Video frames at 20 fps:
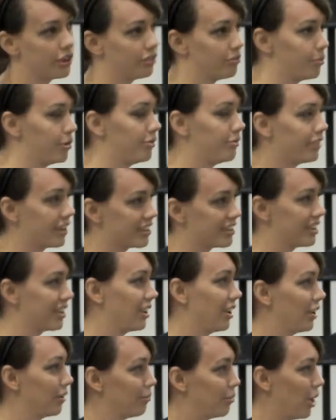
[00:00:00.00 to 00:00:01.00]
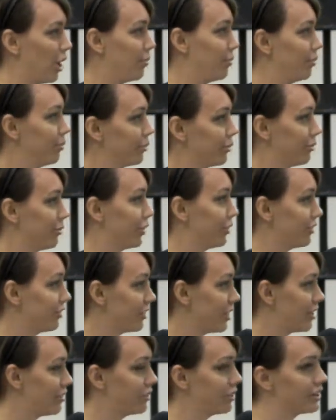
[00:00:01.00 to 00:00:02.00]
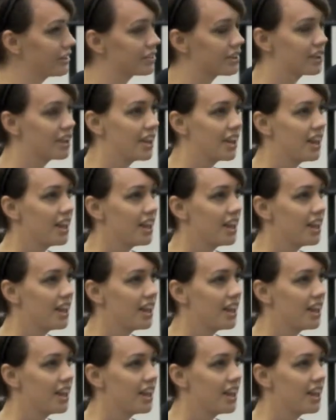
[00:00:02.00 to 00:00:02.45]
They've been fixing our problems for centuries.